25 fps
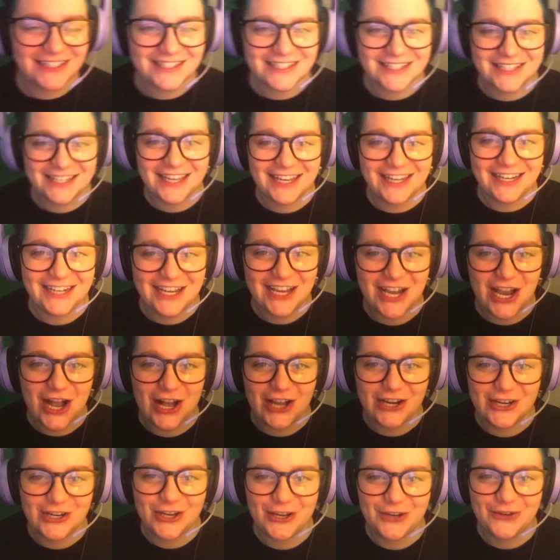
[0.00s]
kitty
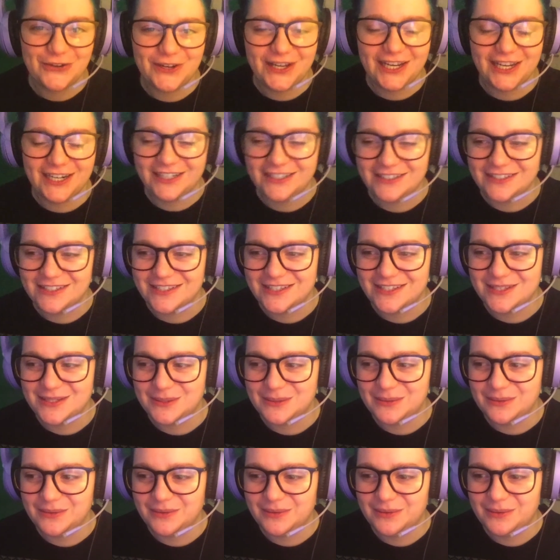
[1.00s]
condo. It is
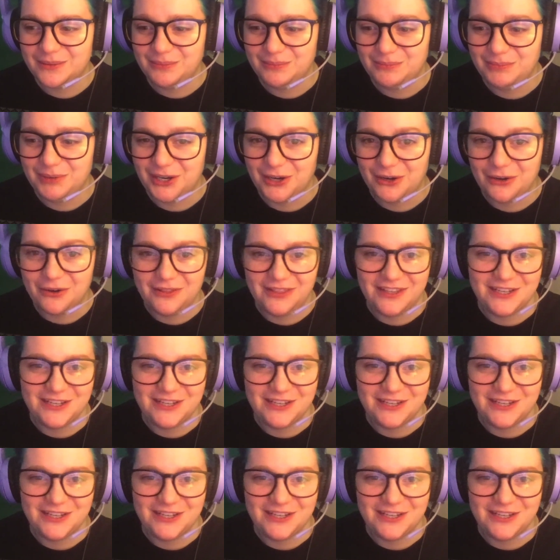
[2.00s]
bigger